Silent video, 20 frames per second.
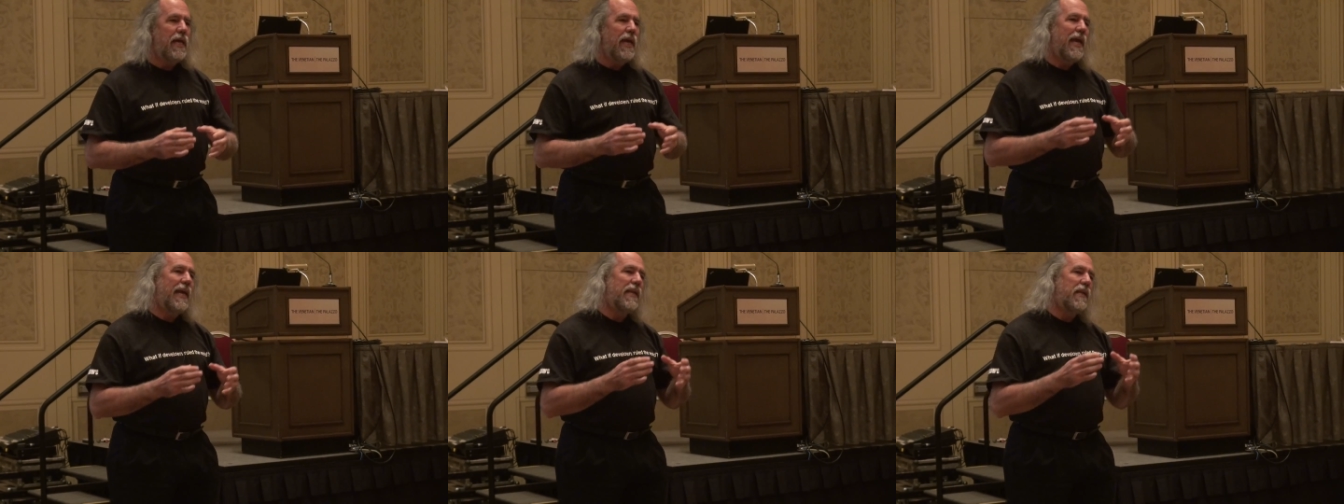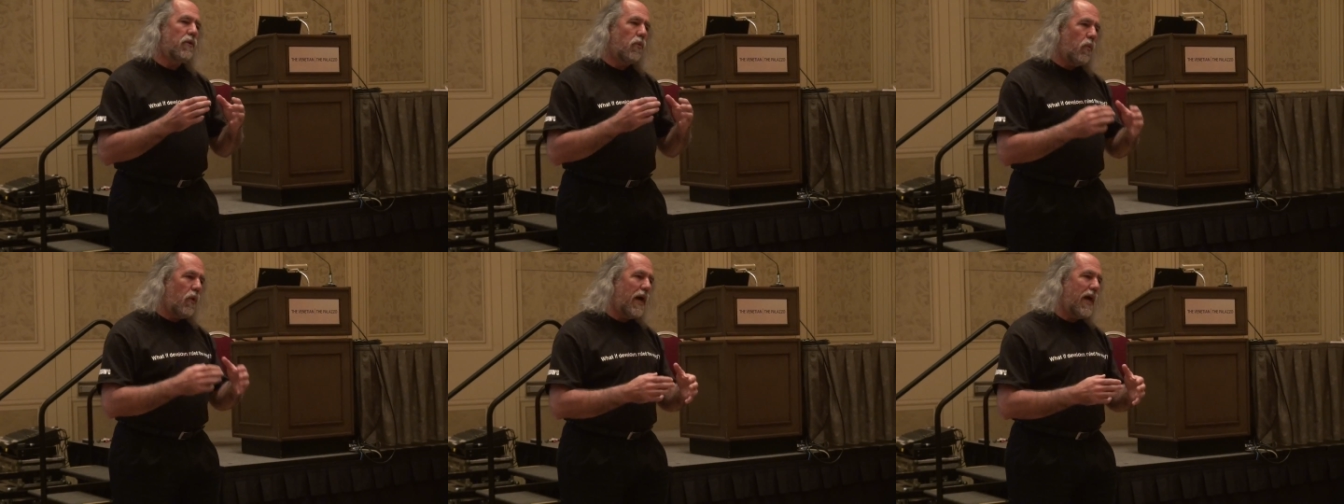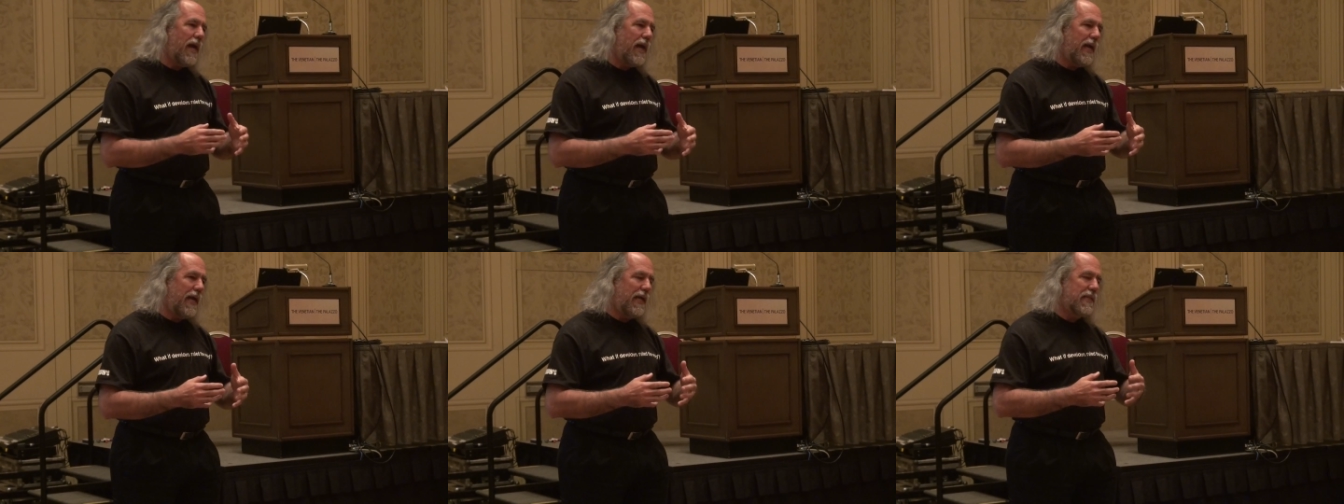And in a
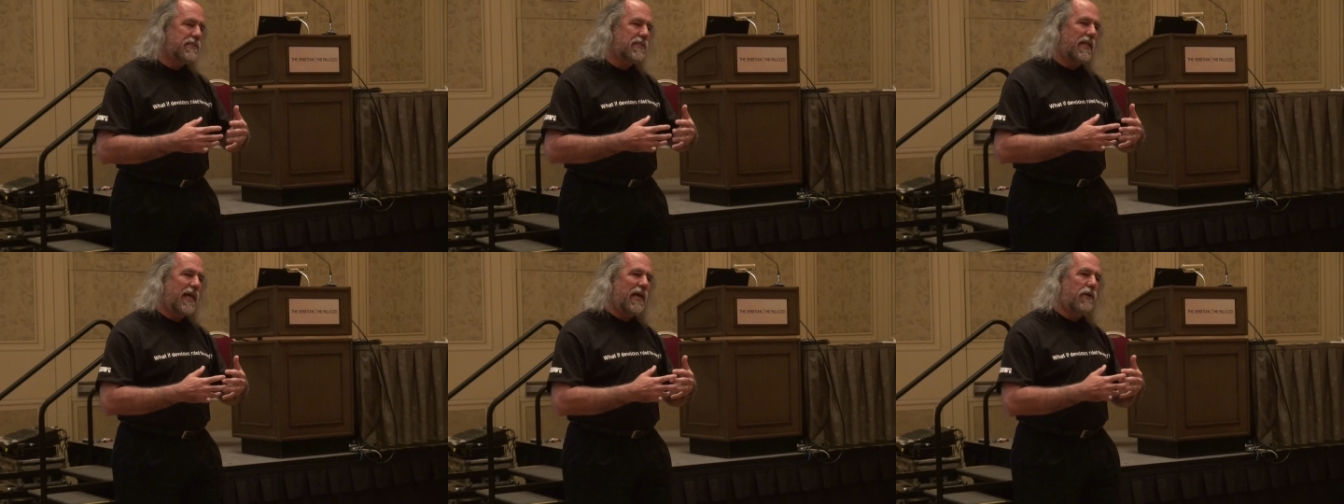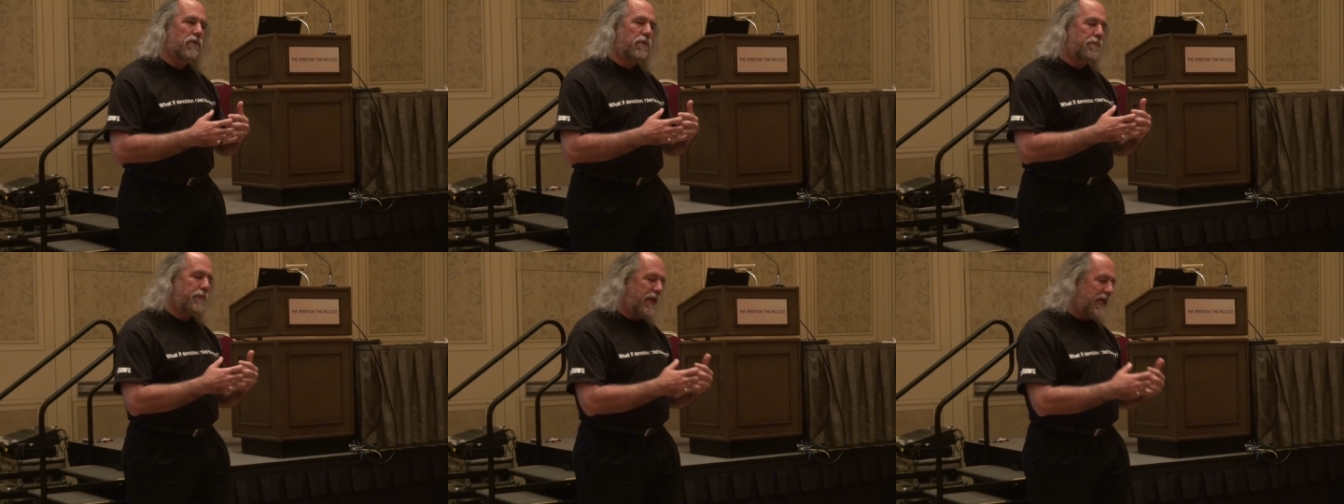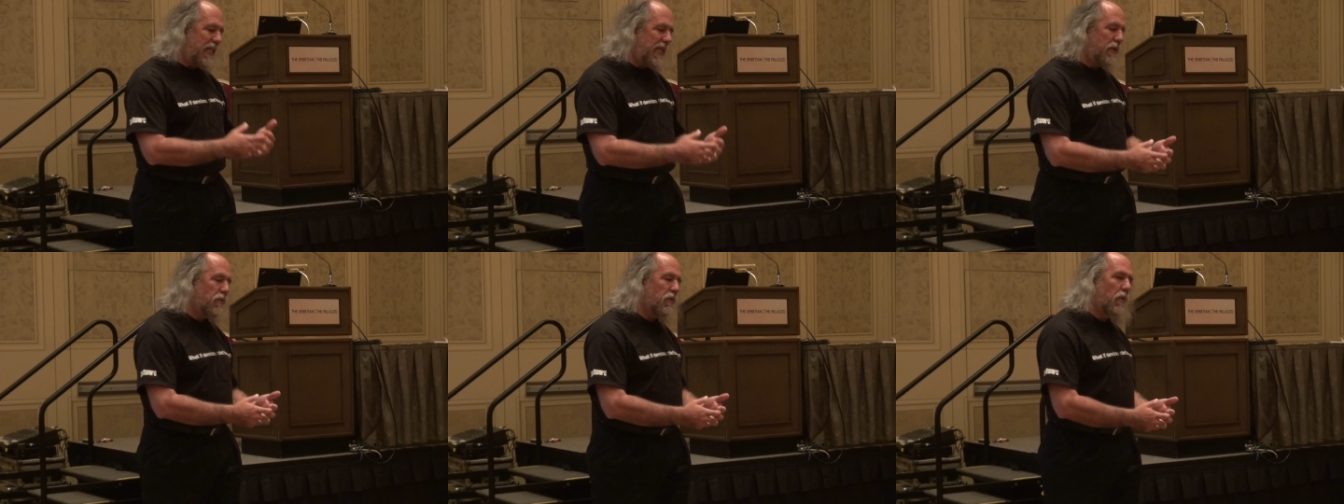way, it's like
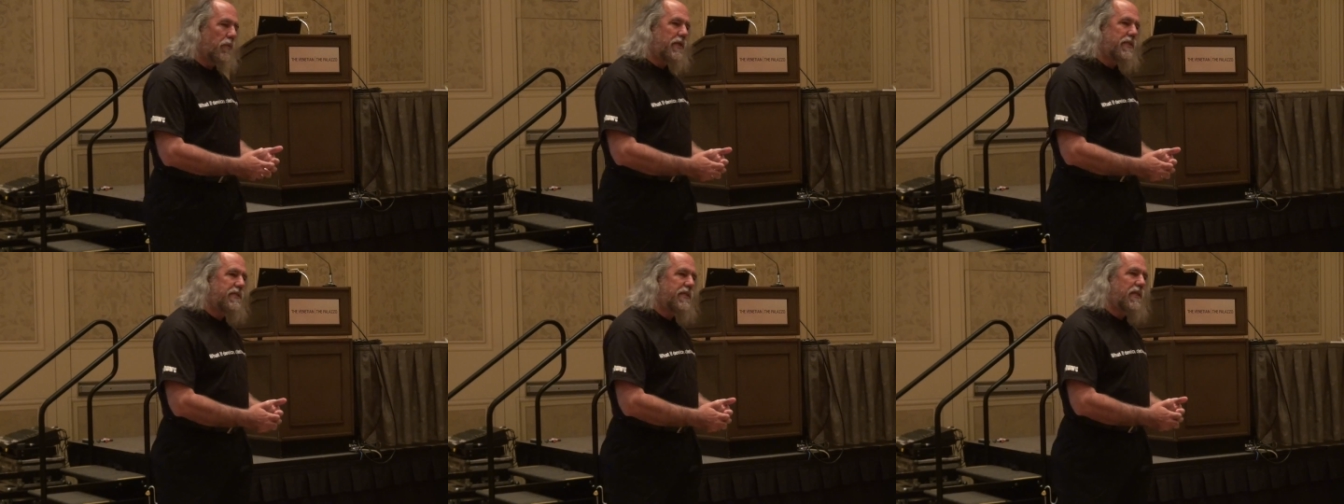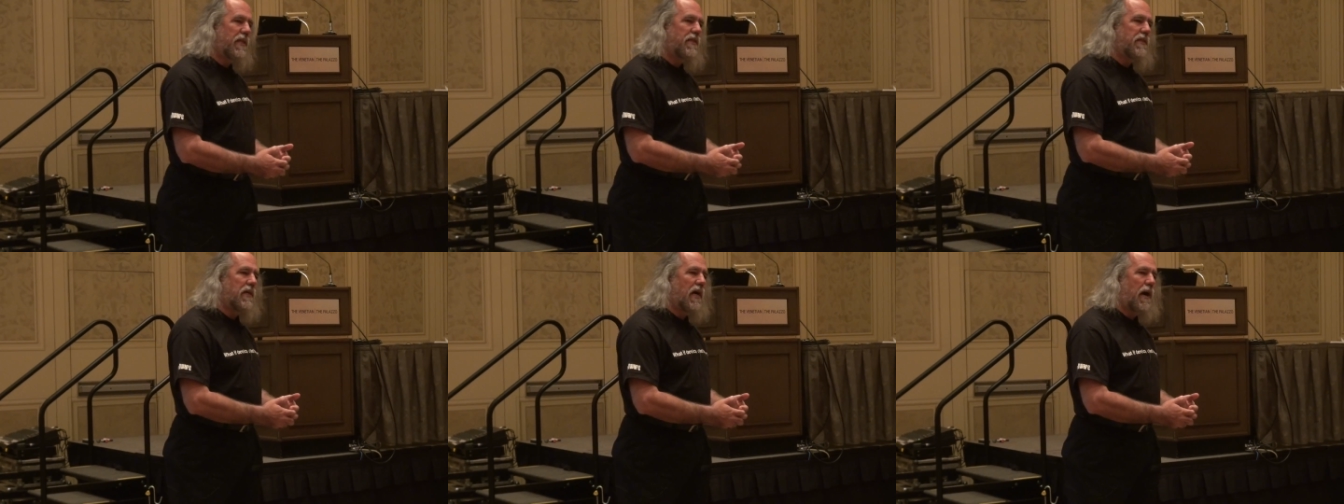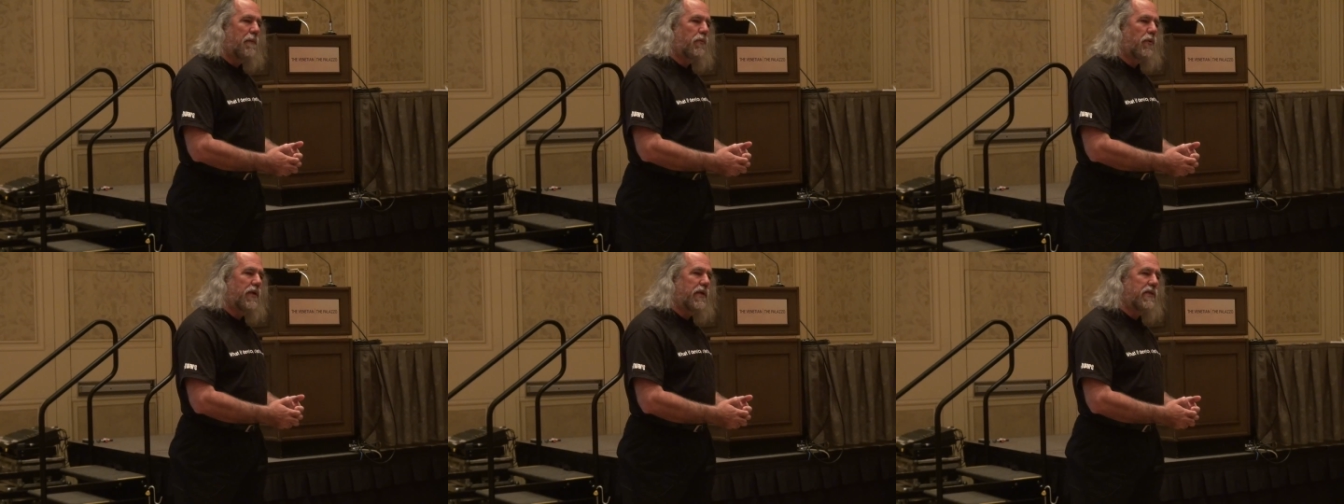repeating what we did in the
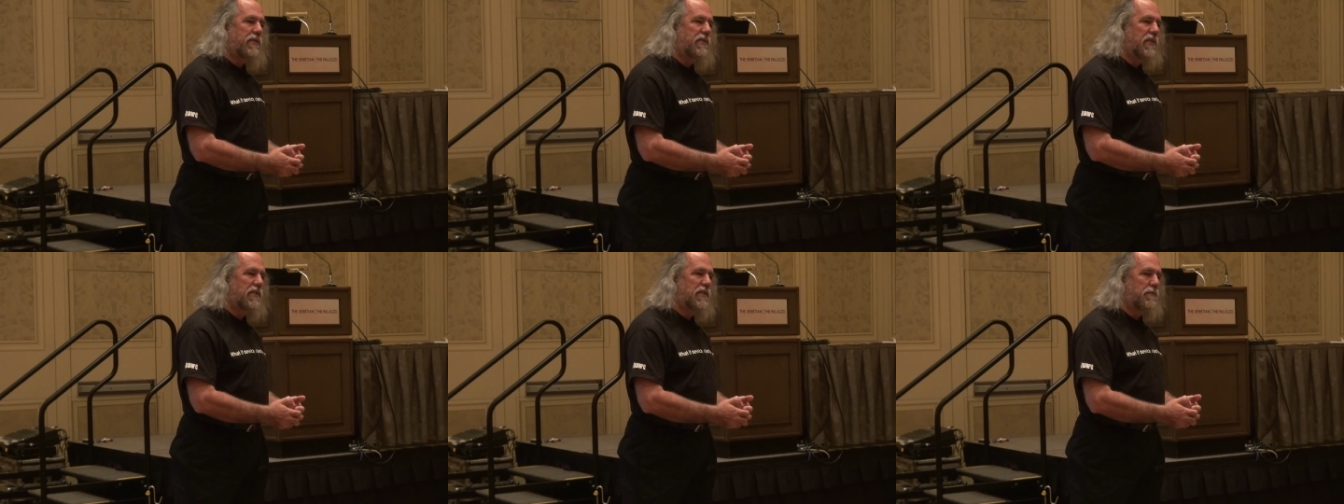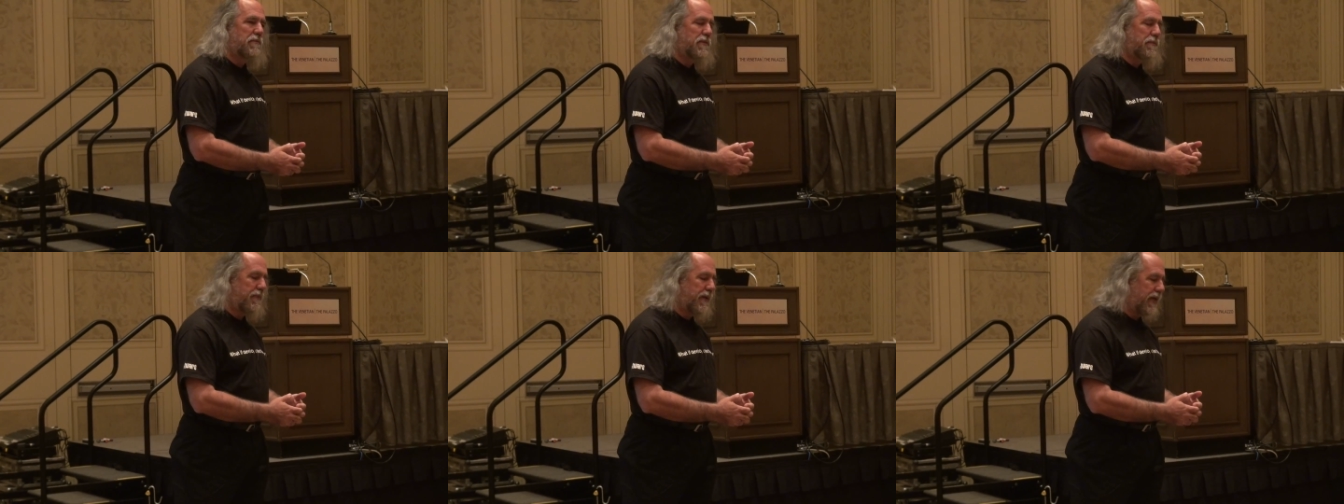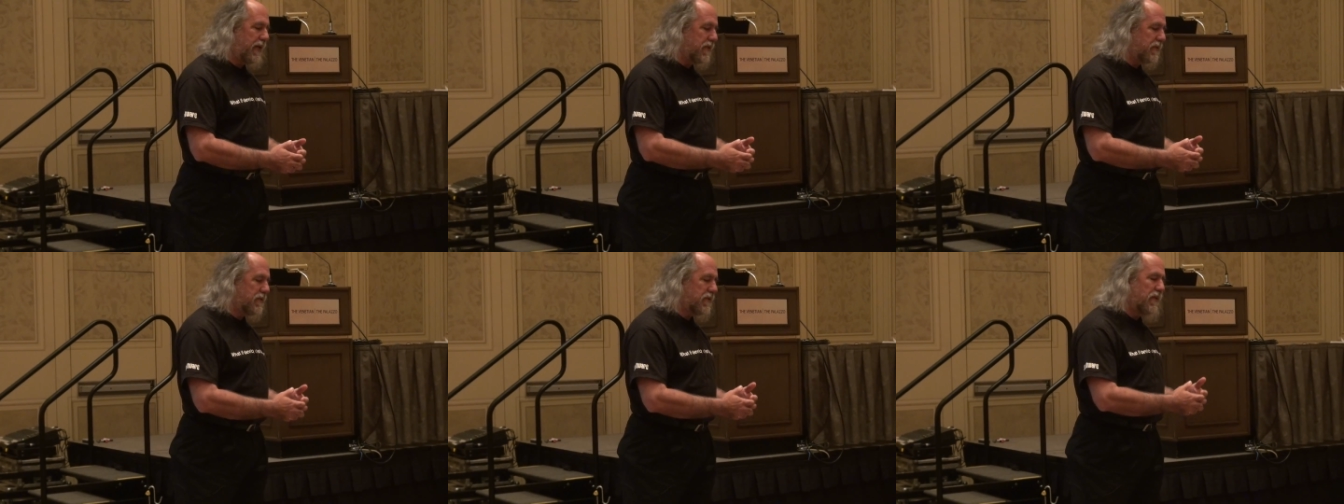operating system
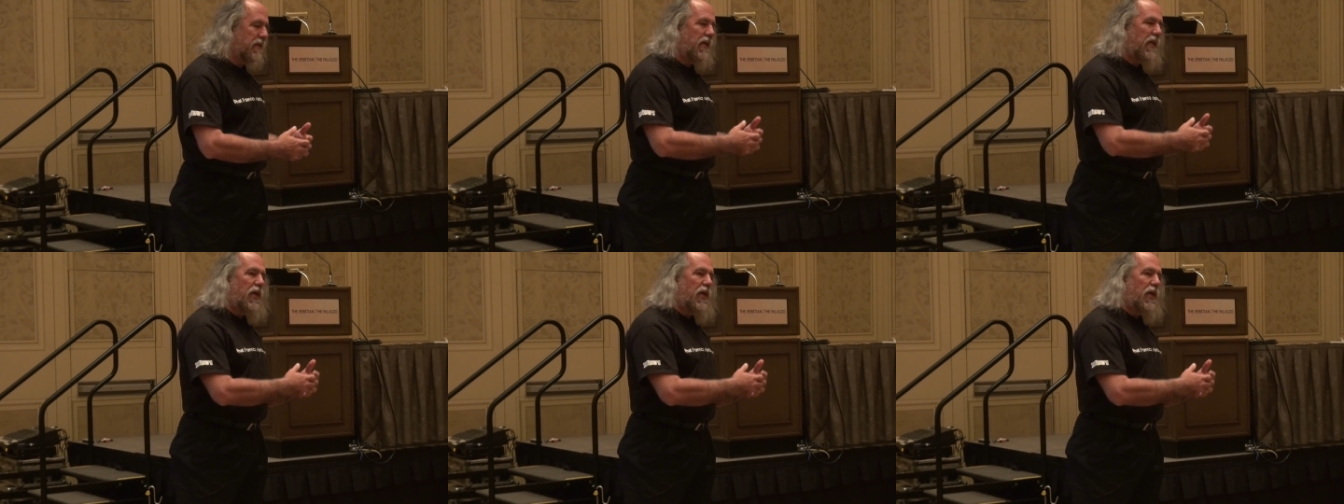space.